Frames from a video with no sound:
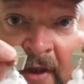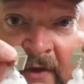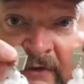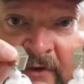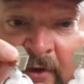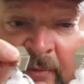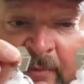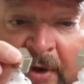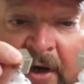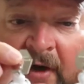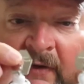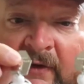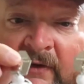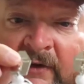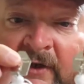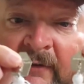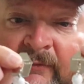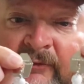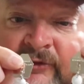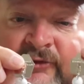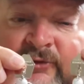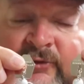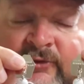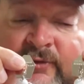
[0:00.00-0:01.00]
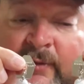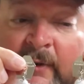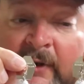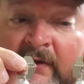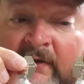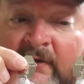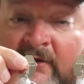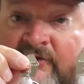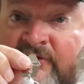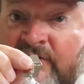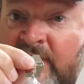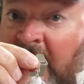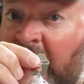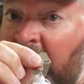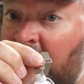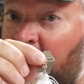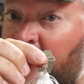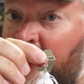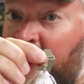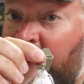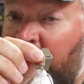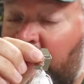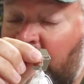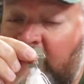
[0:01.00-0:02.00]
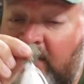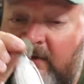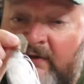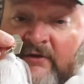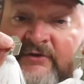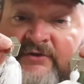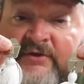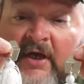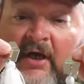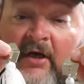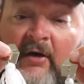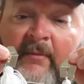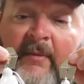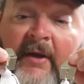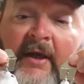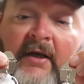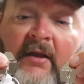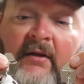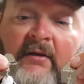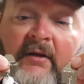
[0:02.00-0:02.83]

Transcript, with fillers: let's compare the difference between the Chatterbait and the Chatterbait